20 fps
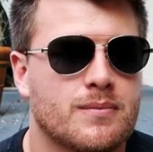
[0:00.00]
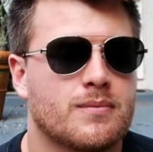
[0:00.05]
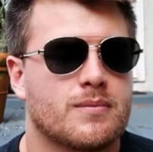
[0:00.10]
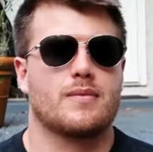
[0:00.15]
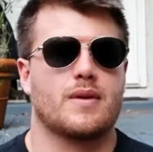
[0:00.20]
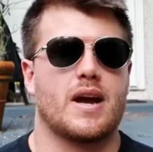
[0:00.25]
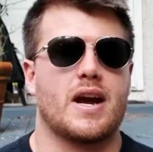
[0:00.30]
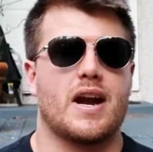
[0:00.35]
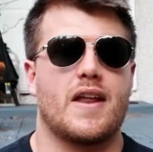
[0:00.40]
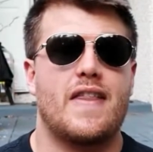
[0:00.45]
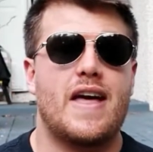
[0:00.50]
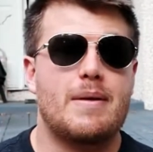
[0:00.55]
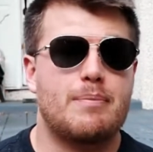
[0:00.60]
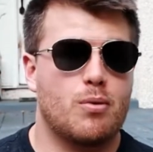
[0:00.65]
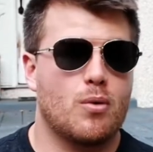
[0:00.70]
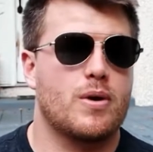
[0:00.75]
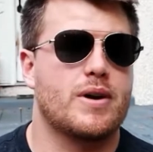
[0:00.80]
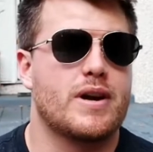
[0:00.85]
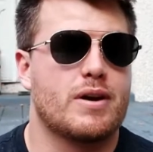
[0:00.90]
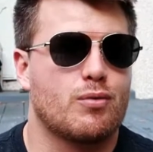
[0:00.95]
And at that
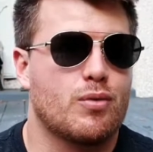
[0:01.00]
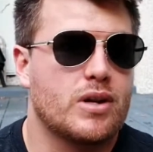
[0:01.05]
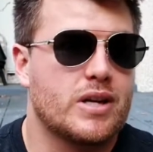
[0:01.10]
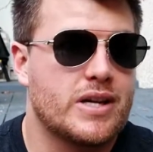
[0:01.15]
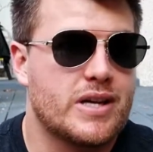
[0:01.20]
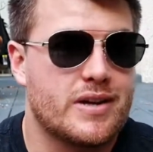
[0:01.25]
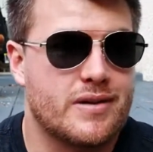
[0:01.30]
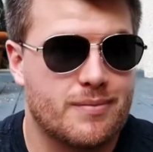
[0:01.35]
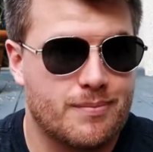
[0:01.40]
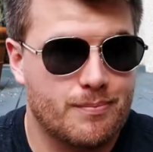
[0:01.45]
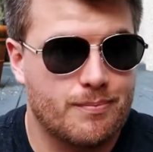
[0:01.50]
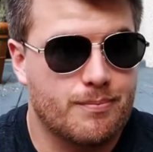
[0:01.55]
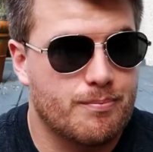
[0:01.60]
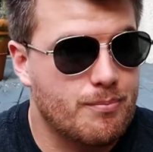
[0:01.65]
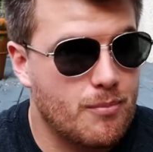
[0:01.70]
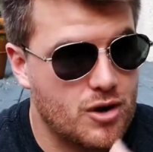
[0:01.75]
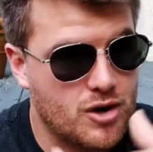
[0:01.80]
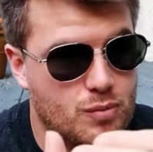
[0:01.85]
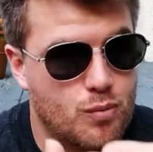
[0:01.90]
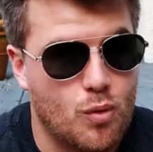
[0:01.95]
point, it really is
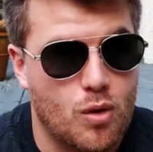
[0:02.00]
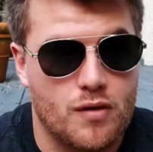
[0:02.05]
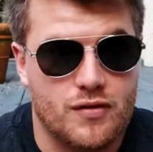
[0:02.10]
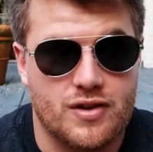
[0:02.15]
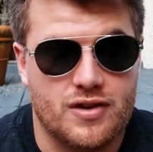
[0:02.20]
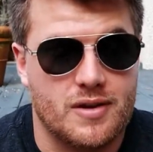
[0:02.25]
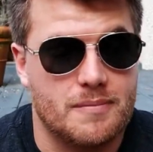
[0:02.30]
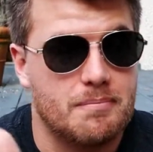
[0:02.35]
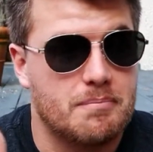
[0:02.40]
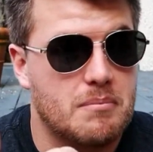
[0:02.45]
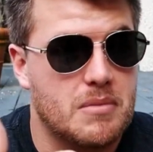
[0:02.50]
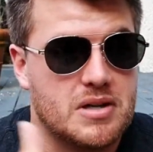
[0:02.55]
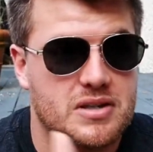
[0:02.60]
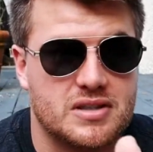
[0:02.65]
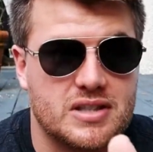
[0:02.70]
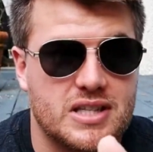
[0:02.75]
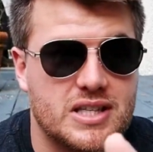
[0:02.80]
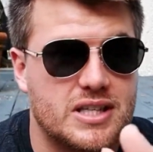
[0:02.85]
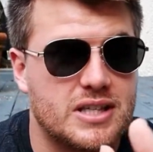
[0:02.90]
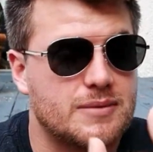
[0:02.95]
much more of just a
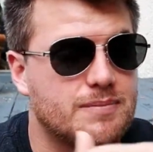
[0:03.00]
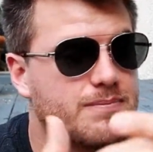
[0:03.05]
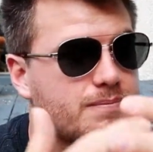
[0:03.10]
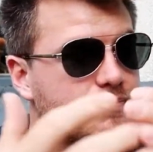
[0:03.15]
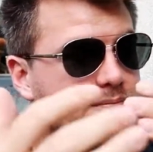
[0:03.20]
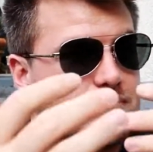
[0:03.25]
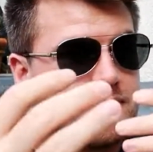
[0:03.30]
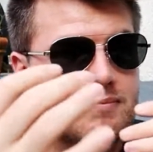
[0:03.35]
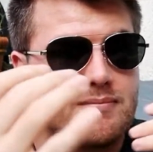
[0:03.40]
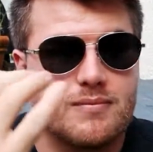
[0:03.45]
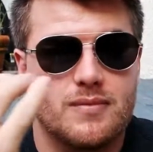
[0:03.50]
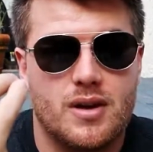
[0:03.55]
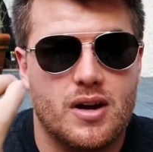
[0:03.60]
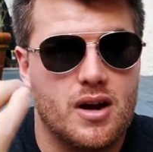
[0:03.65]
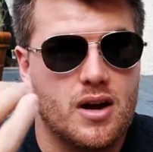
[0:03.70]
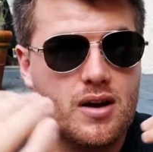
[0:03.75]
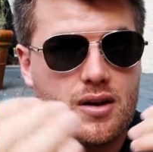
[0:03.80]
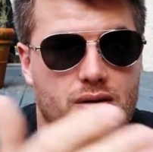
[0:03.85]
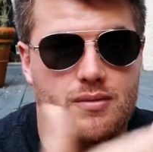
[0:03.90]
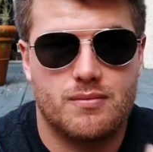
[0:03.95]
musky,
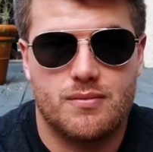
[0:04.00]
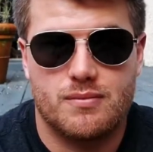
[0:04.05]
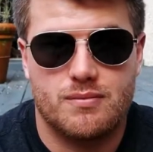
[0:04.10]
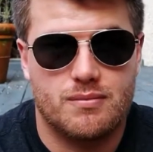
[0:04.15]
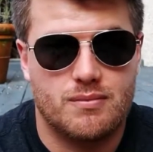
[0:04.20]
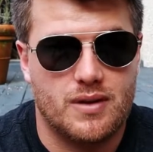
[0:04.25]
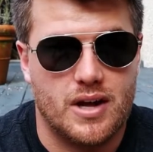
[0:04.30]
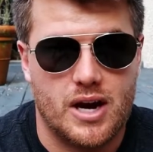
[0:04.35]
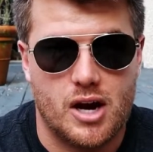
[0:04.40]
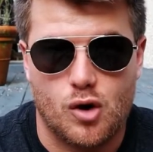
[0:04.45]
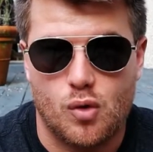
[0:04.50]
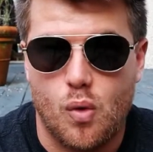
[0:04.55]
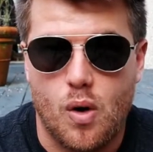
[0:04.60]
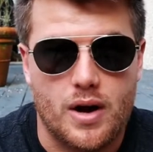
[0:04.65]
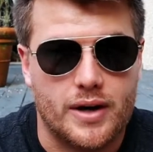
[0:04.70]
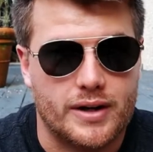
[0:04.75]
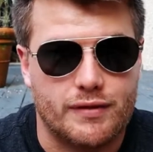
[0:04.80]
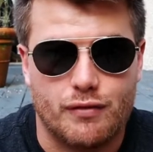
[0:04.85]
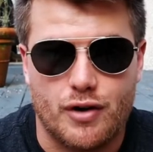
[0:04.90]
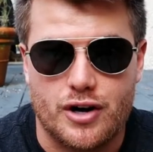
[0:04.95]

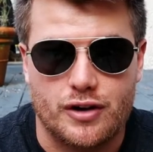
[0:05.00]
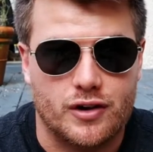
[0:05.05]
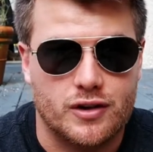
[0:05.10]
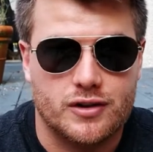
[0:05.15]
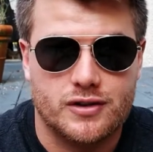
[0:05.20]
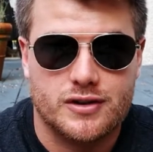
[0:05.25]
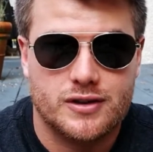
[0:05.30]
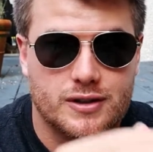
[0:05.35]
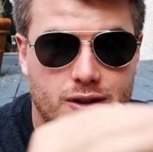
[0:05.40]
aquatic fragrance.